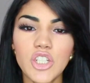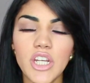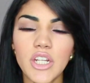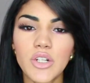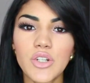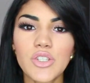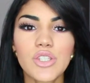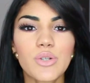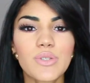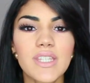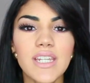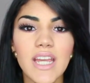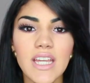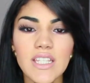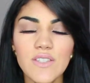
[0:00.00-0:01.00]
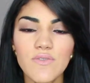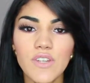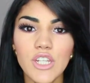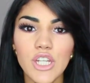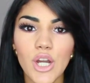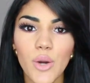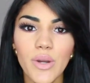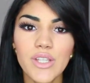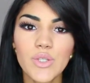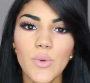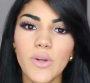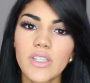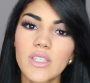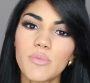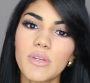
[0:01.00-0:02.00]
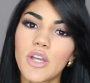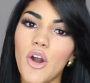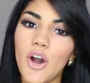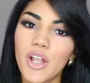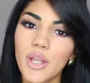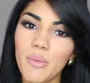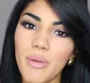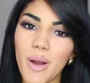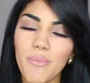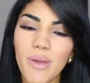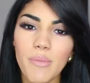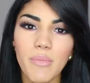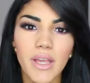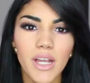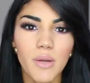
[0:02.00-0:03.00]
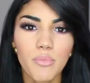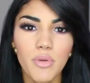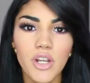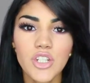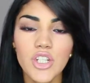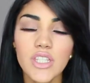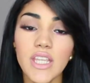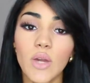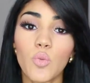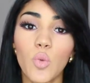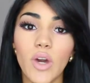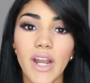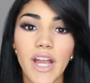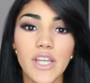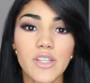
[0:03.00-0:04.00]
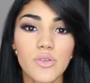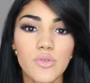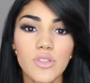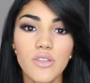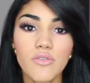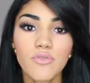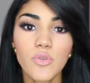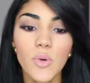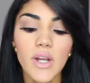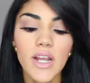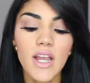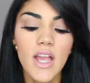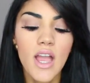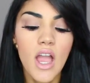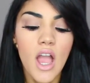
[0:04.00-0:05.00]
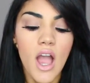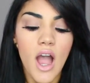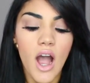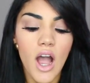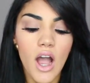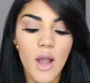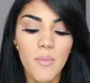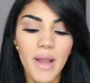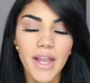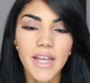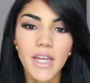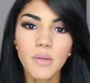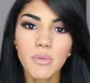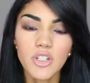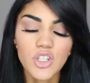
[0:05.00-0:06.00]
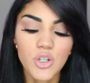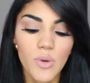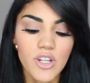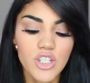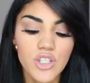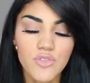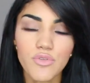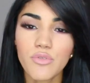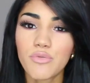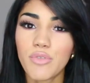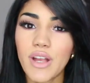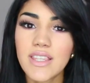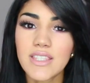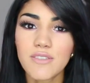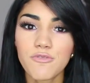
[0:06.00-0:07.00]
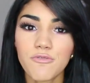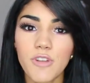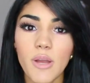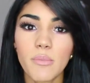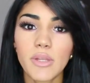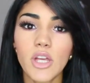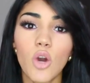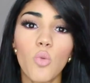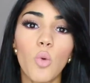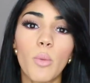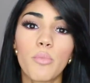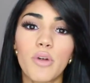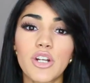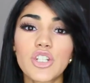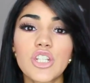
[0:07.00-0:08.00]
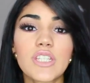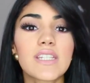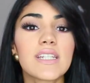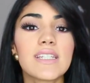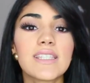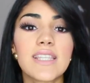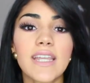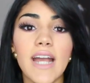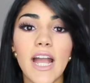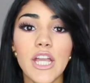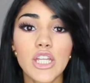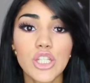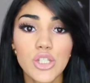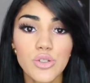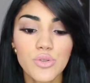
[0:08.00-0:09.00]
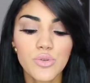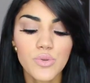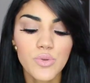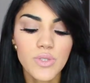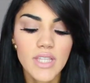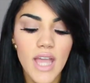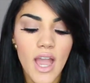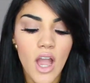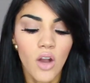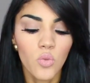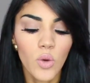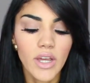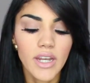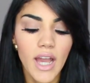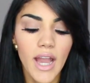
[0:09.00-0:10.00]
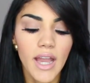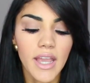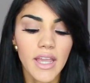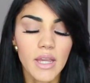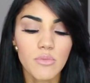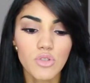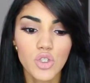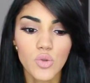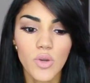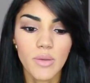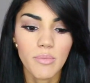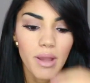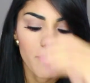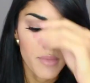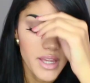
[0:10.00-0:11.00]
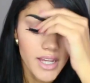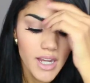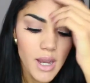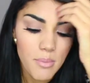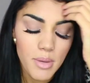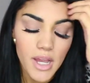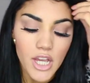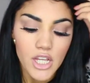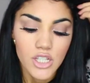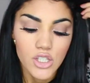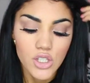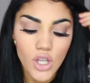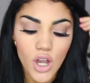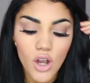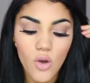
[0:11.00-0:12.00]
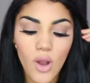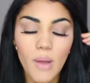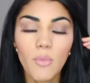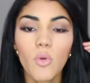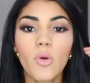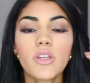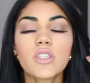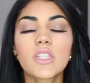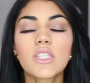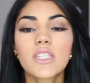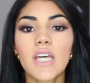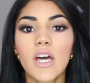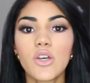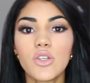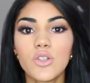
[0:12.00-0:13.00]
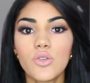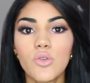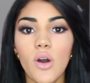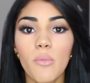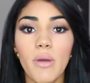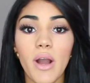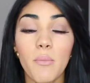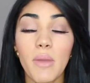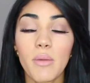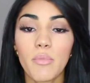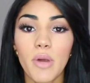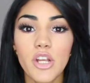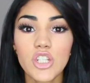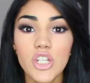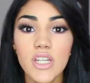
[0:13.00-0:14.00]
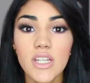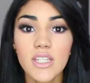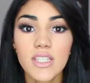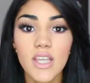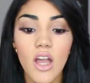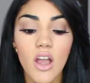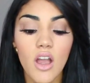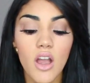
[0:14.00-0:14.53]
channel. So today's video is going to be all about my makeup brushes and what I use them for. I get a bunch of questions from friends and family on what brushes it is that I use when I am doing my makeup. So I'm going to tell you about my brushes,